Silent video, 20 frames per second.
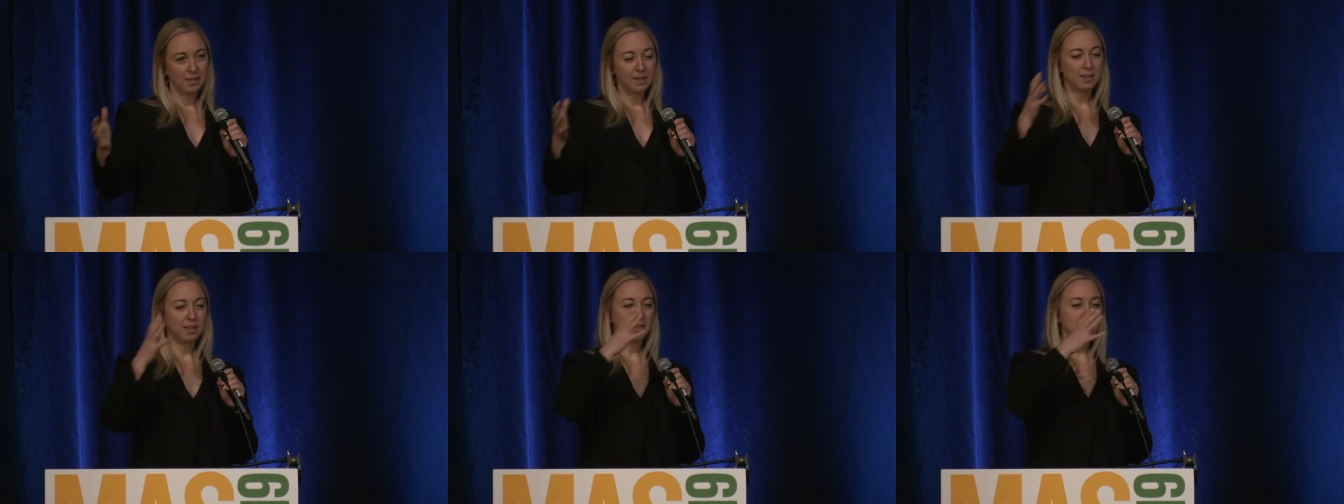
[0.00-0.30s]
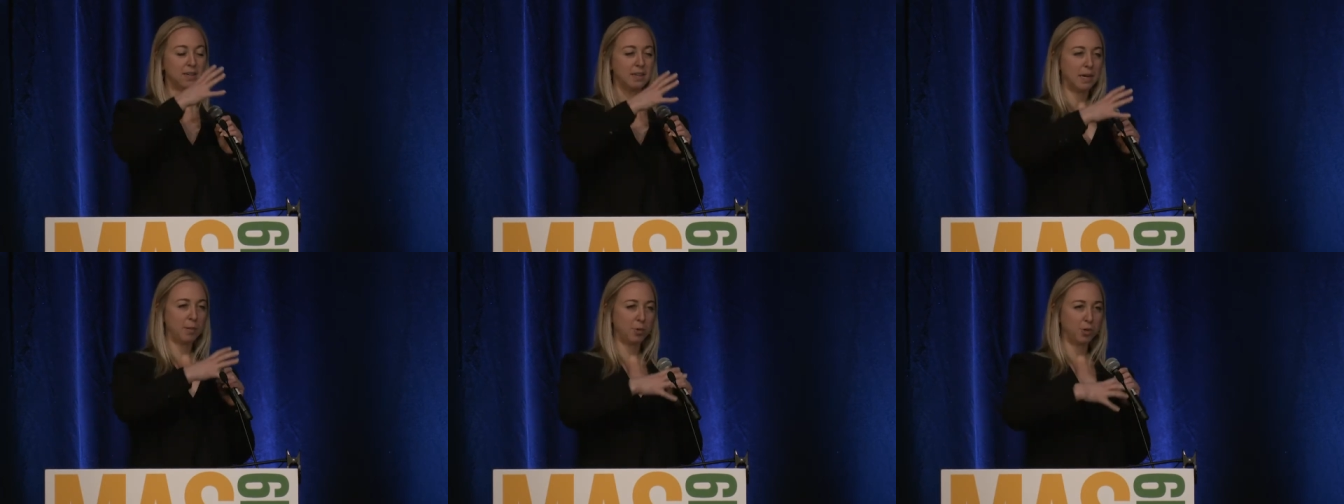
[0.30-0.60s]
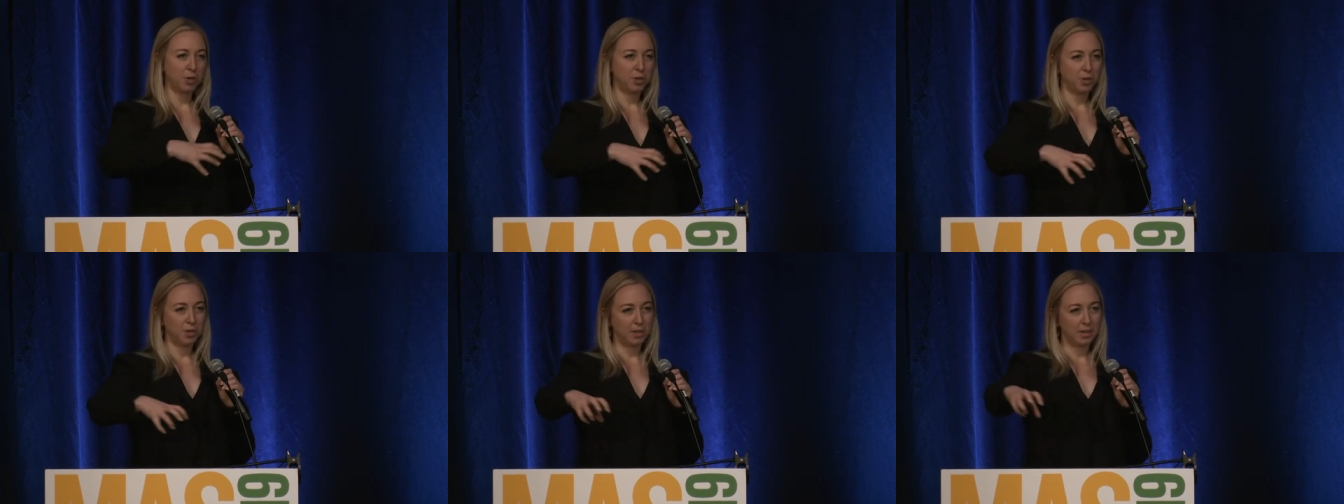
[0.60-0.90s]
that the
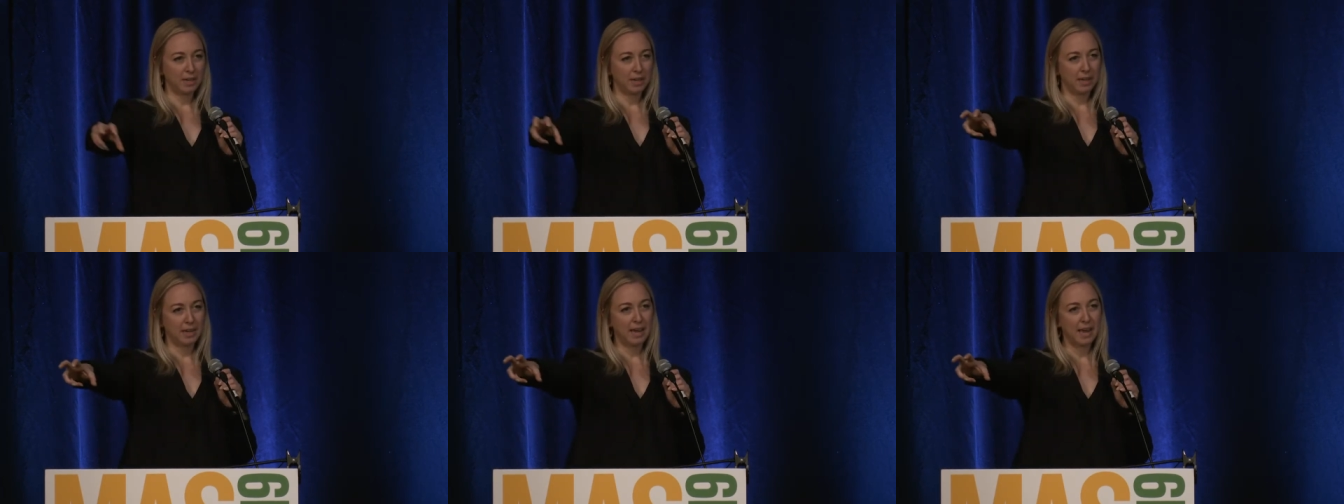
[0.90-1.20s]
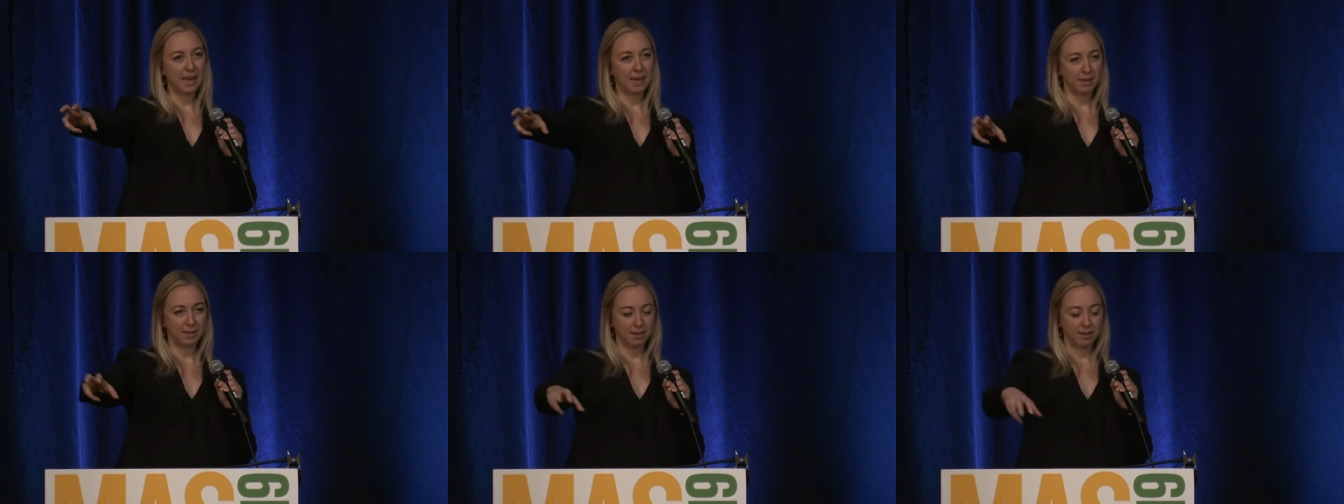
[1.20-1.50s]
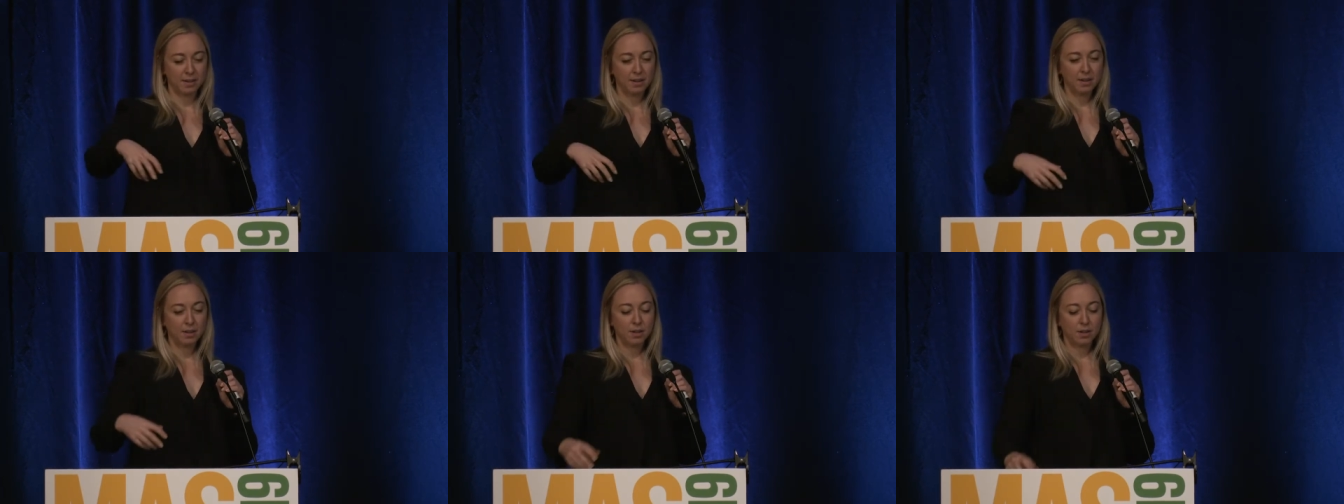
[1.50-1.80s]
neighborhood can
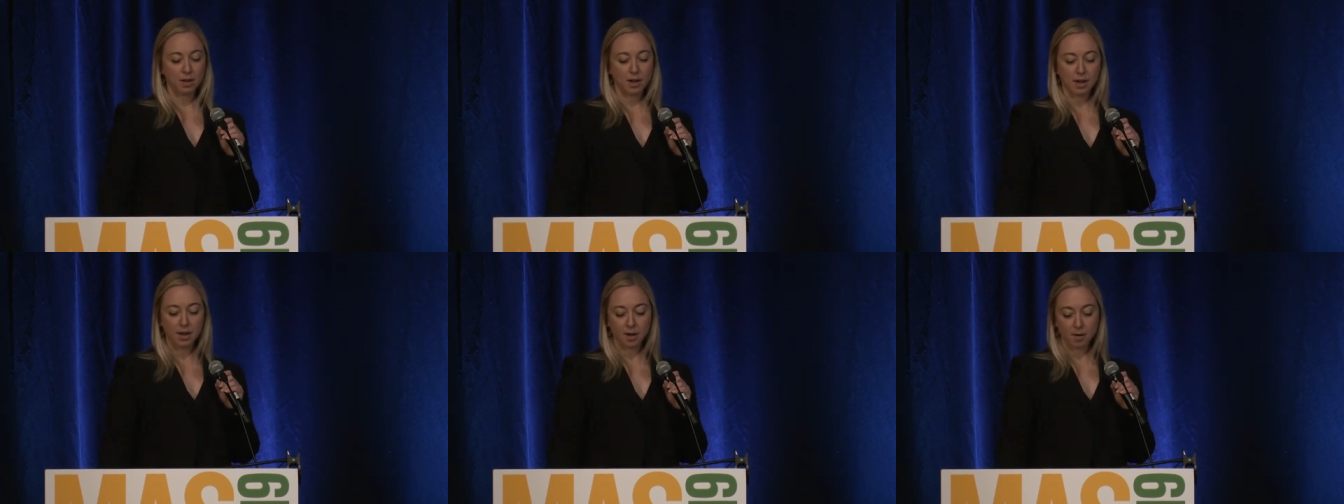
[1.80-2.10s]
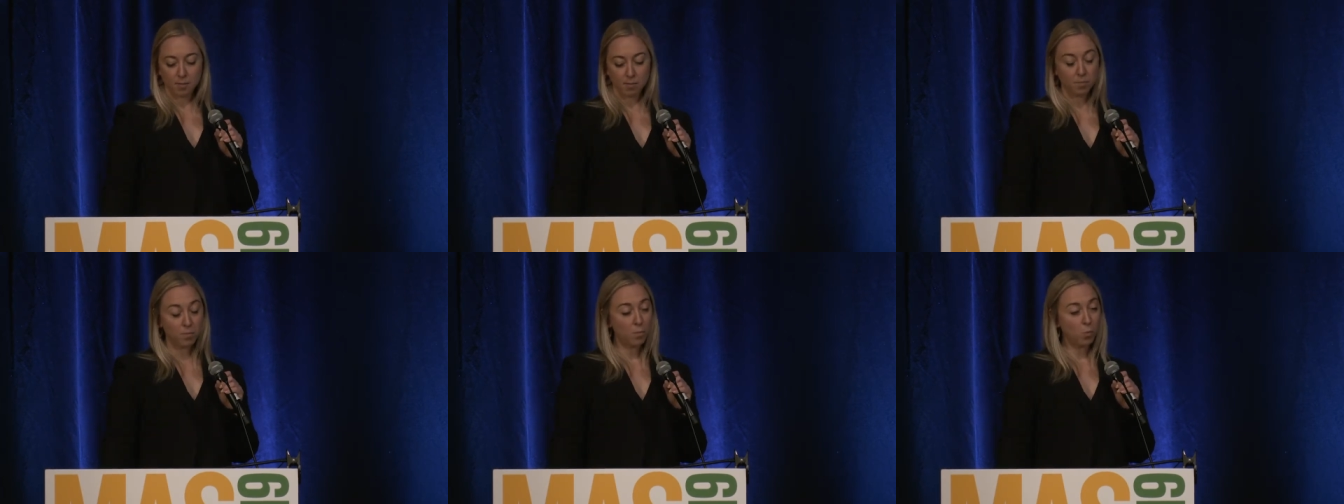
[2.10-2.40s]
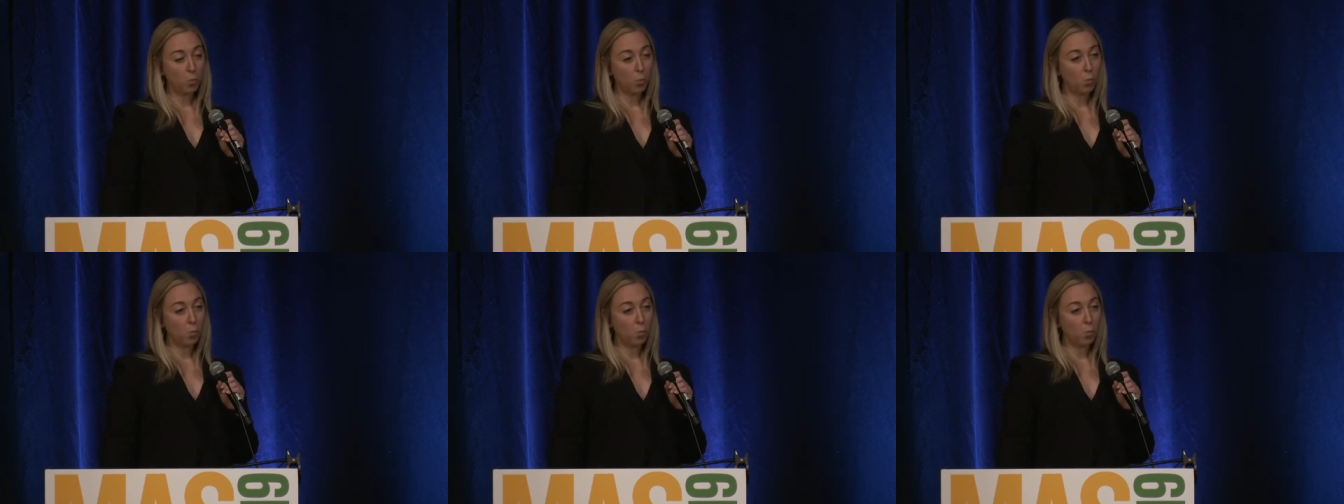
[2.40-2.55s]
um,